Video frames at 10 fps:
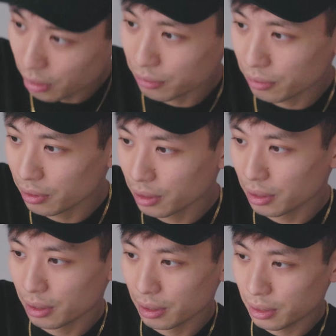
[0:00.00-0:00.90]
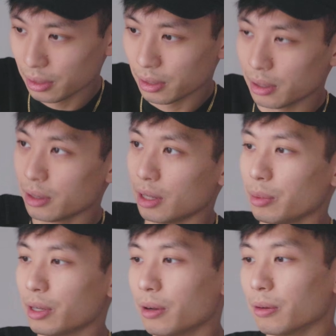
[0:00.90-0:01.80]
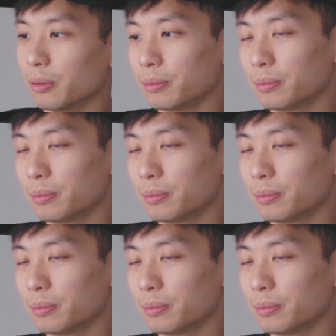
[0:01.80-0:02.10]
off. There we go.